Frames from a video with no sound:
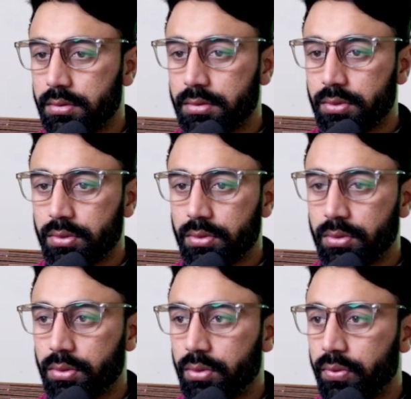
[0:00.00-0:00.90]
So
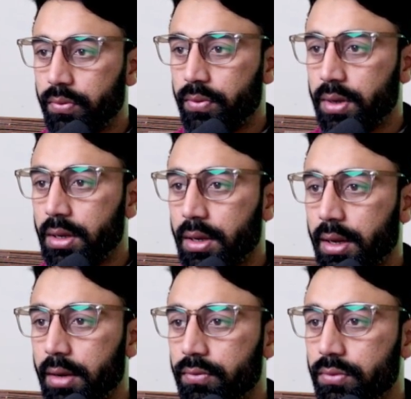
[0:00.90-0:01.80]
we have
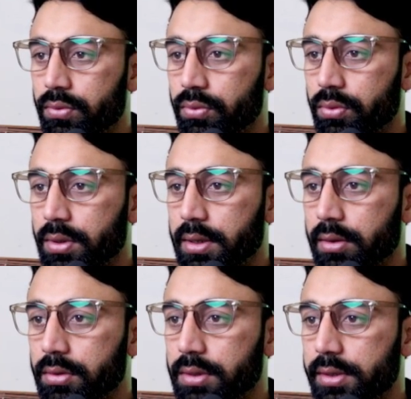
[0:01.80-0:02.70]
to click on the
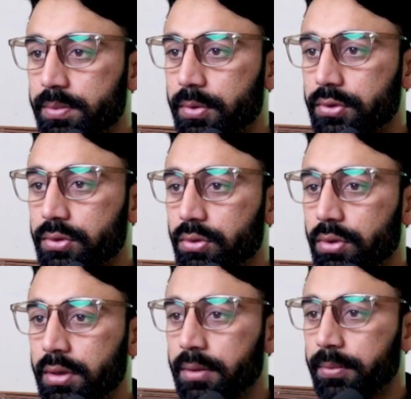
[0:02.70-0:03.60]
response code
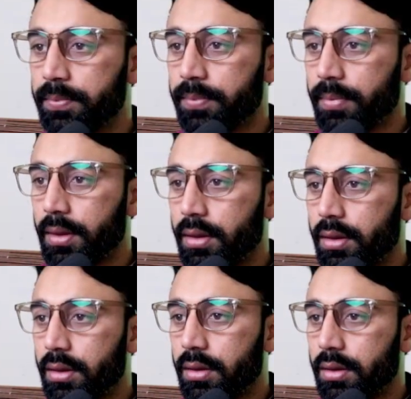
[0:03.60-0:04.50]

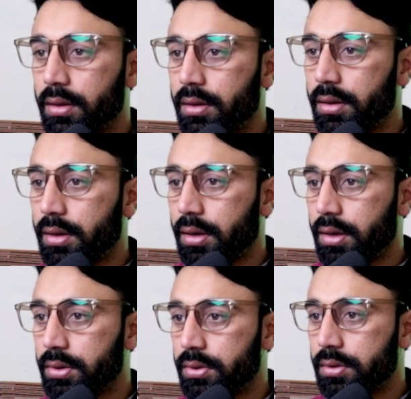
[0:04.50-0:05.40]

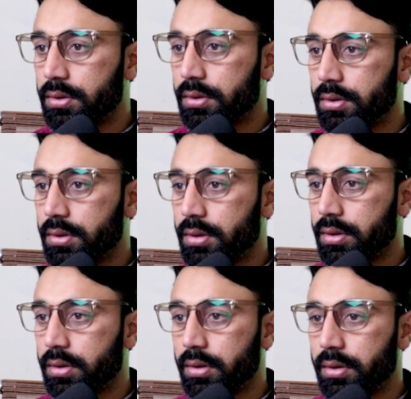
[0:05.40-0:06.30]
and
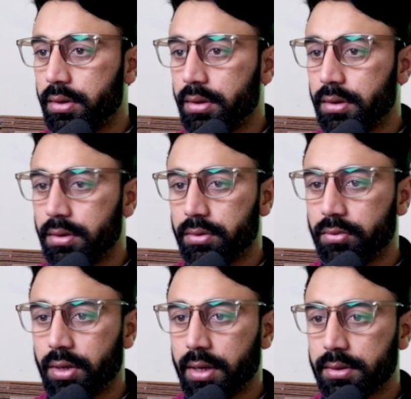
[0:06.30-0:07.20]

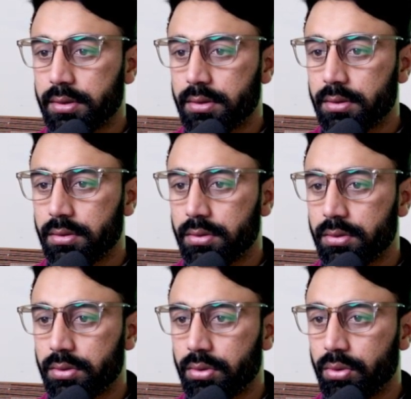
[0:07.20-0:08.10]
3x.
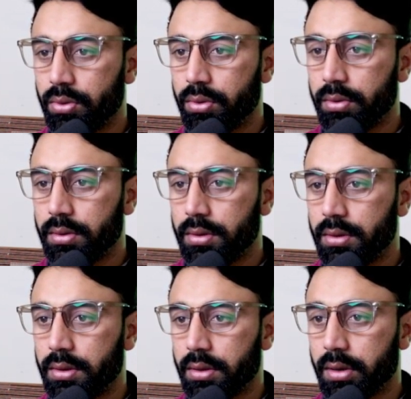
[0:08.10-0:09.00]
So
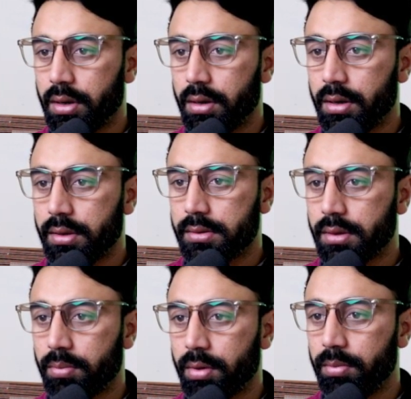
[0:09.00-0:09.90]
here is a
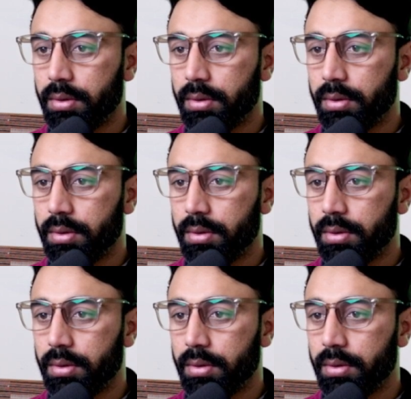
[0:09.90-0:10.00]
problem.